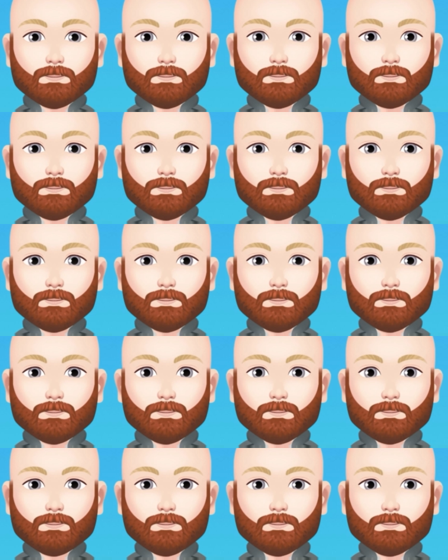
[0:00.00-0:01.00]

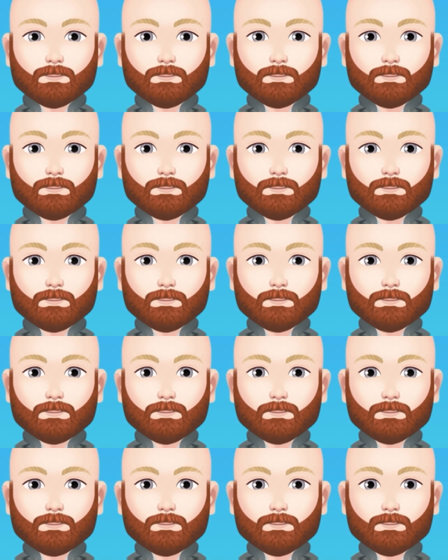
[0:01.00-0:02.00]

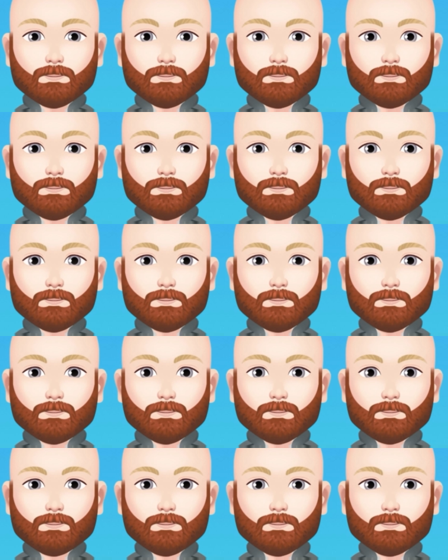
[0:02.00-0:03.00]

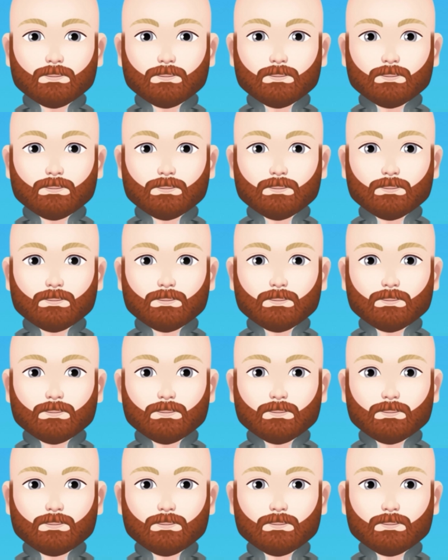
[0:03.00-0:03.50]
(no lip movement)